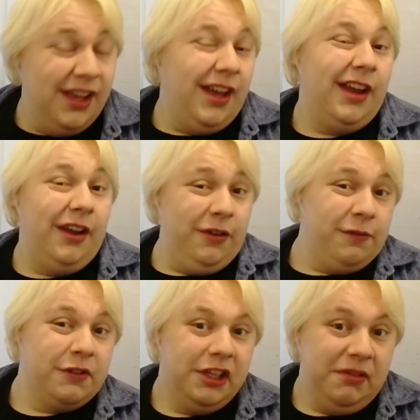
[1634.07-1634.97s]
And
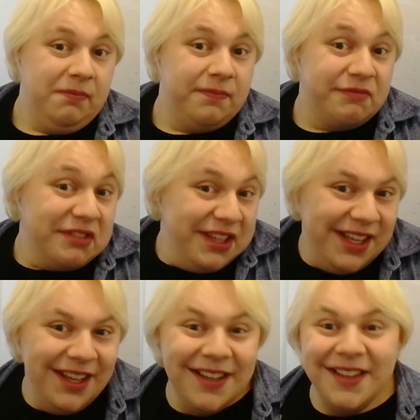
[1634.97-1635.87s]
hopefully,
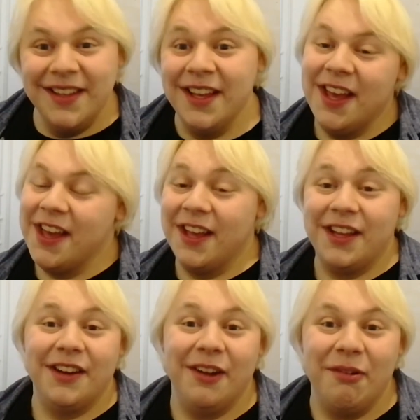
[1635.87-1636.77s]
you
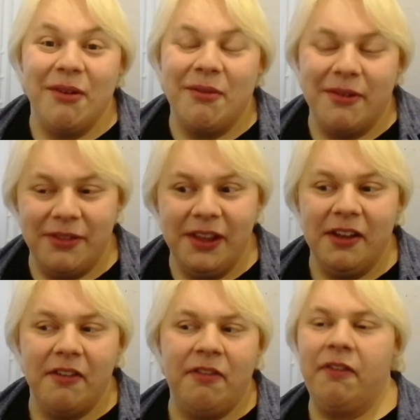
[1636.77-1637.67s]
know, with the
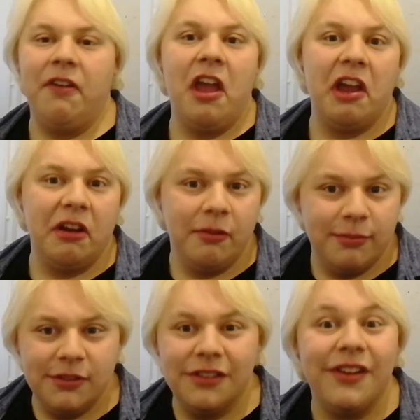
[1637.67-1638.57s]
fame
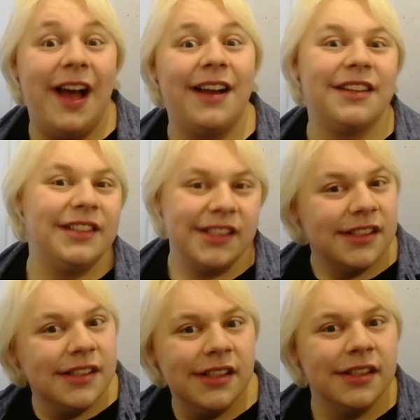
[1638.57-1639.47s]
of acting,
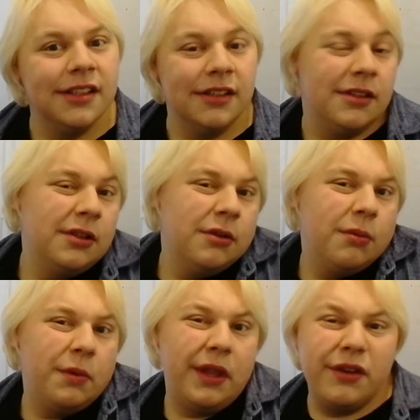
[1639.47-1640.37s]

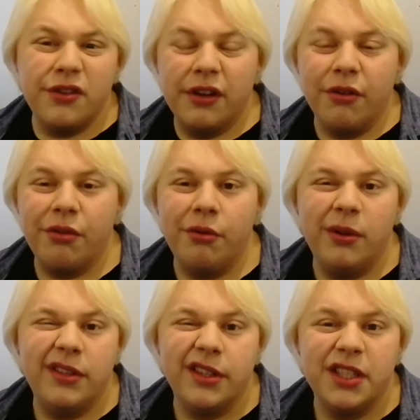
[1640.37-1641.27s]
will then trickle through
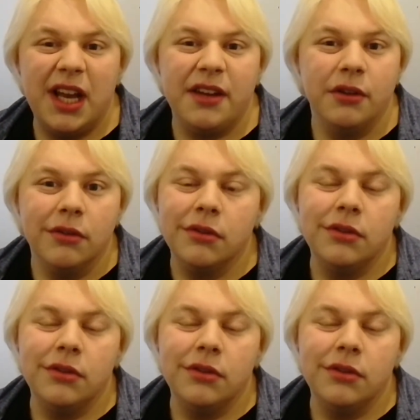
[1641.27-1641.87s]
into the channel.